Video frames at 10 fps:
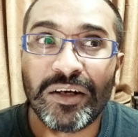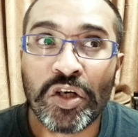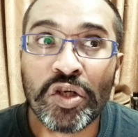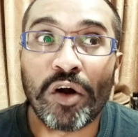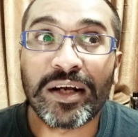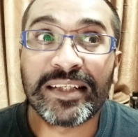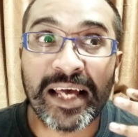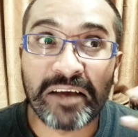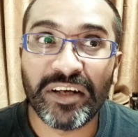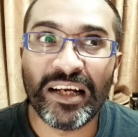not as
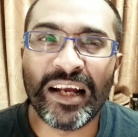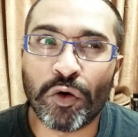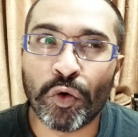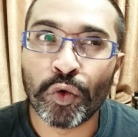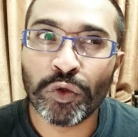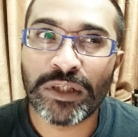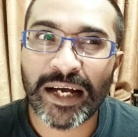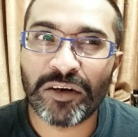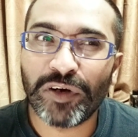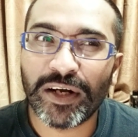heavily like oud
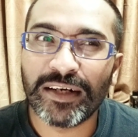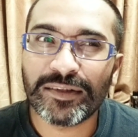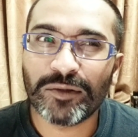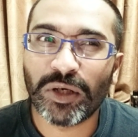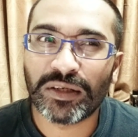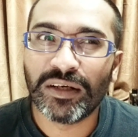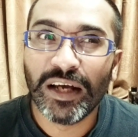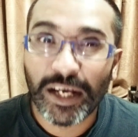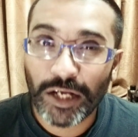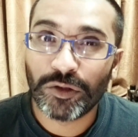kind of fragrances but
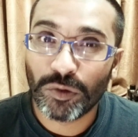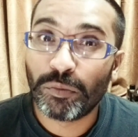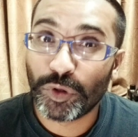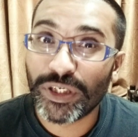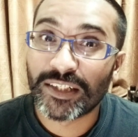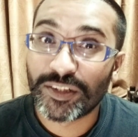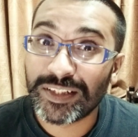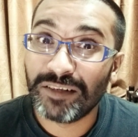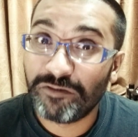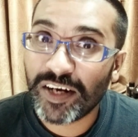it will project
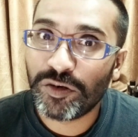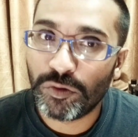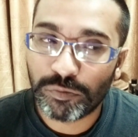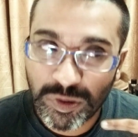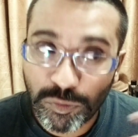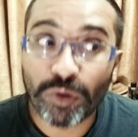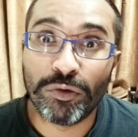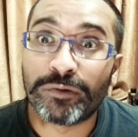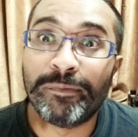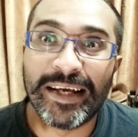still very good people will
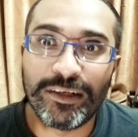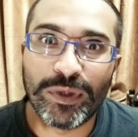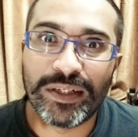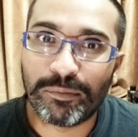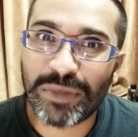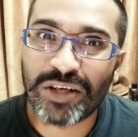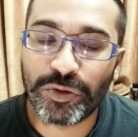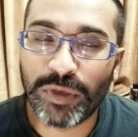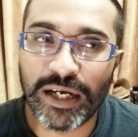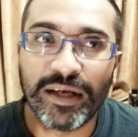smell you when they pass you
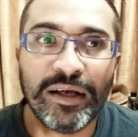by.